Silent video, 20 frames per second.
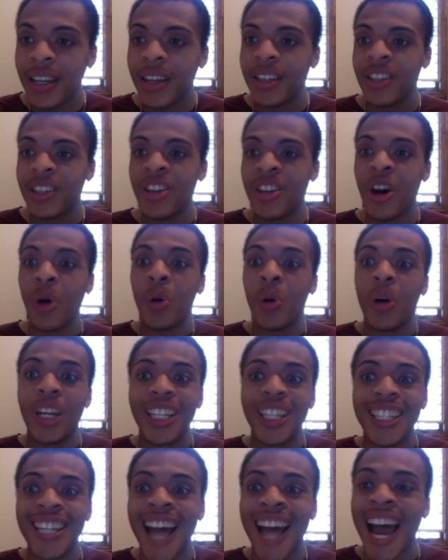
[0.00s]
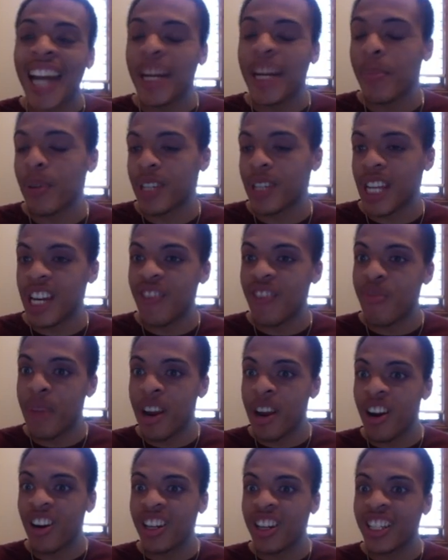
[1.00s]
you know, 90% of
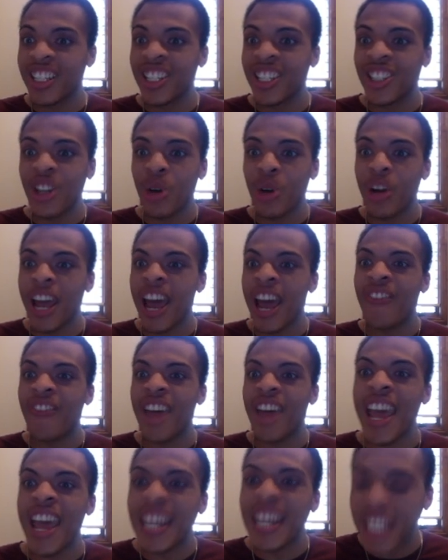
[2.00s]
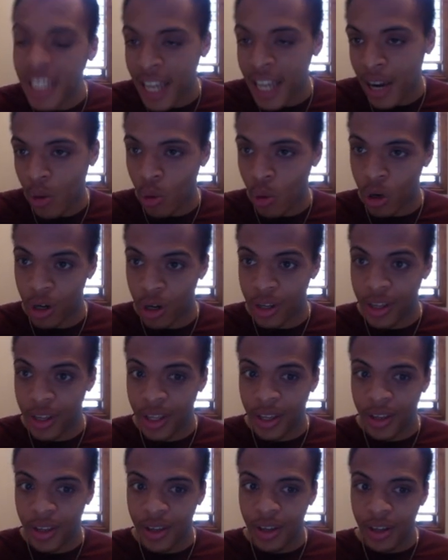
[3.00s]
Americans don't have any net worth.
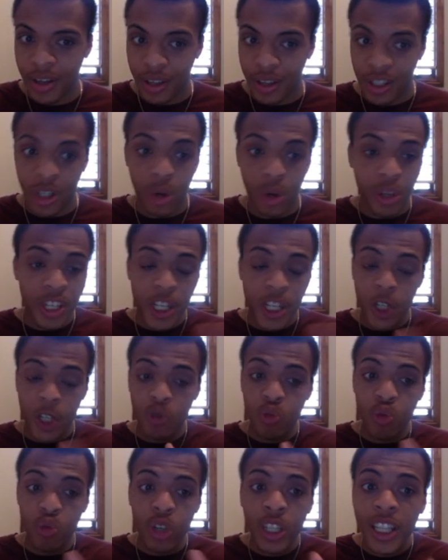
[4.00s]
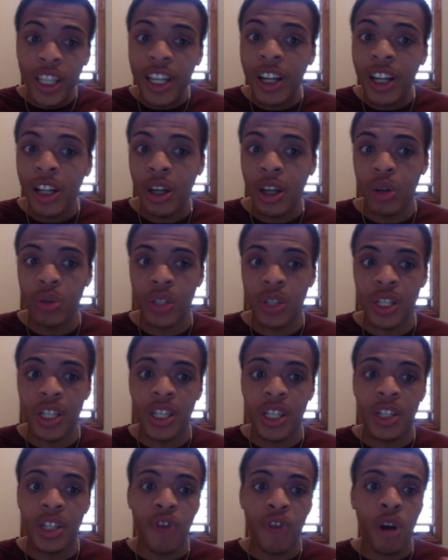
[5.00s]
So this is really close. This
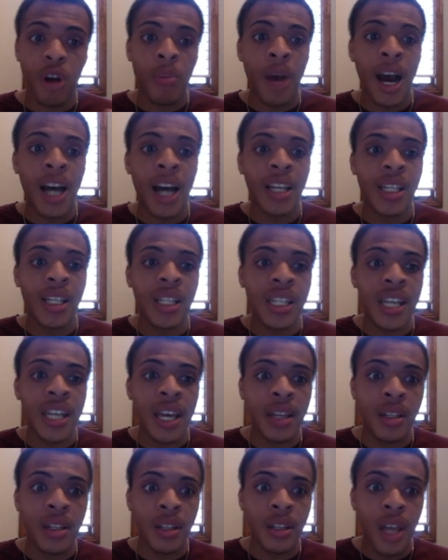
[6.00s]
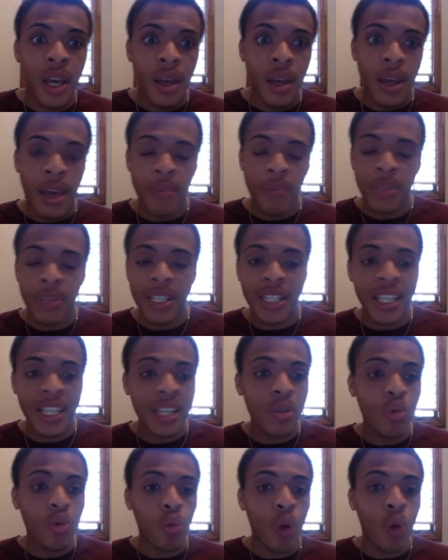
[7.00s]
is from uh,
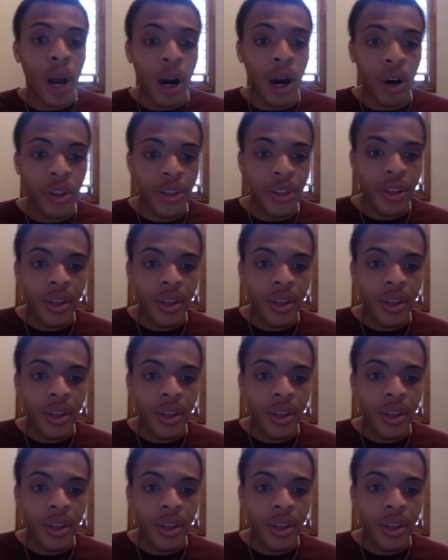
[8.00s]
NBC Wealth.